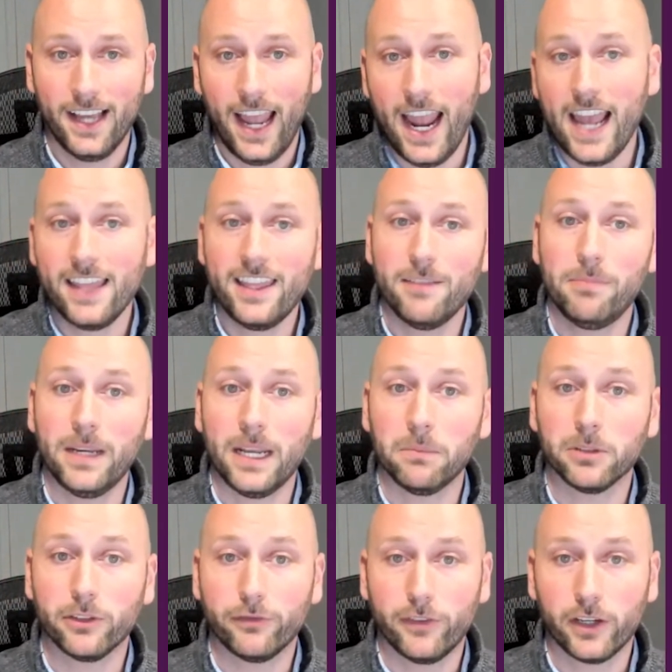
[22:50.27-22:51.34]
and they've been
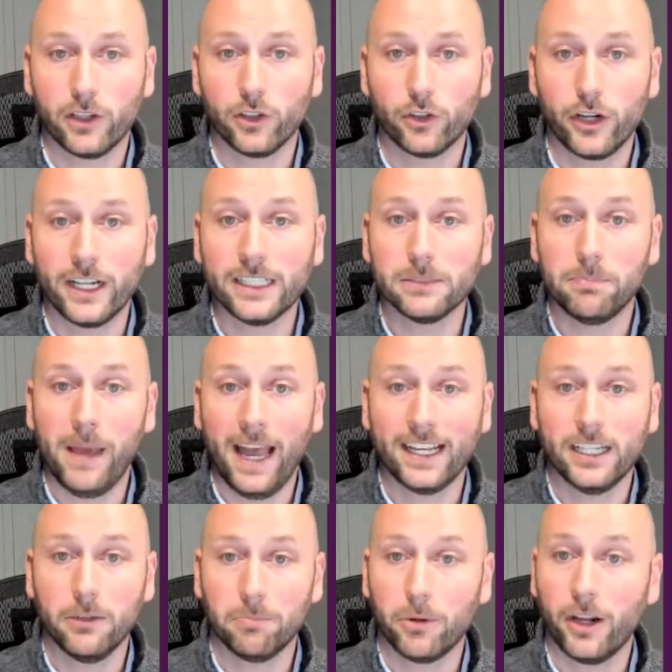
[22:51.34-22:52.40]
able to funnel learnings
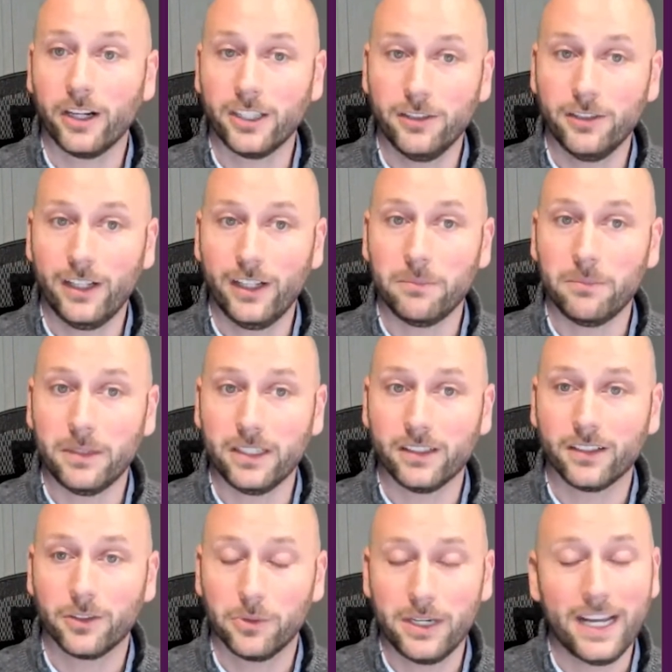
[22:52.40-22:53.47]
back into product development,
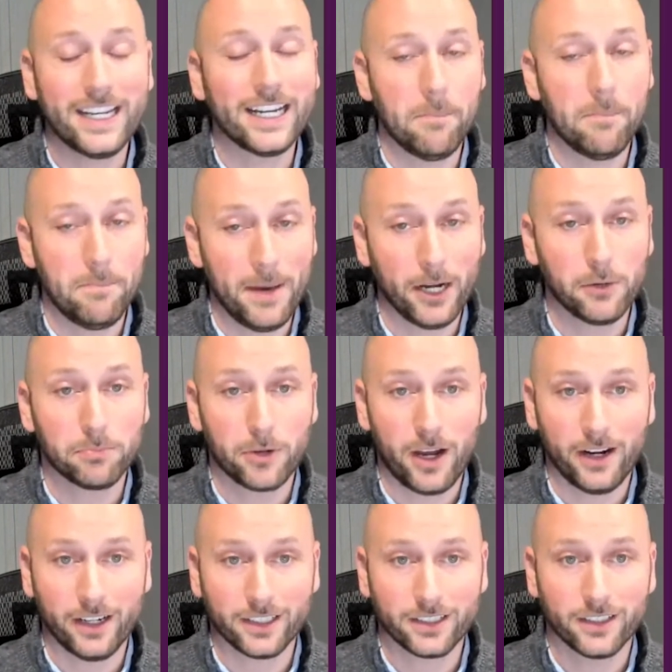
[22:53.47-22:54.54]
creating a better
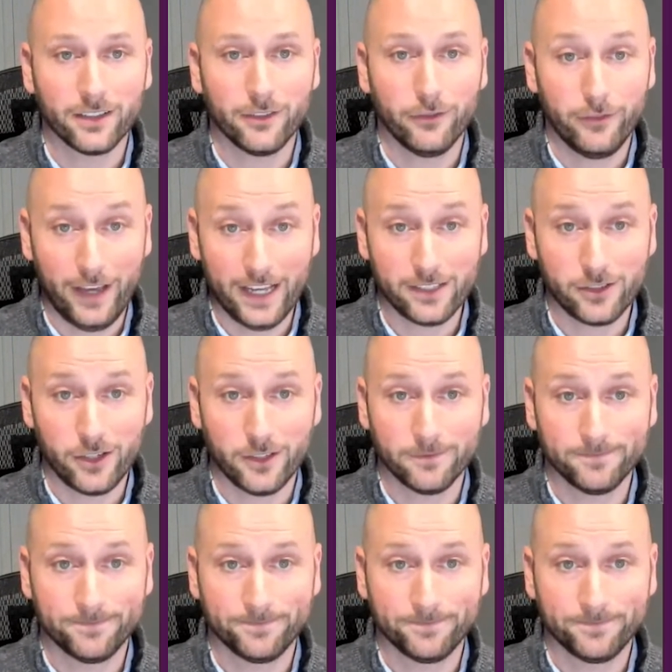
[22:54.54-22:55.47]
product faster.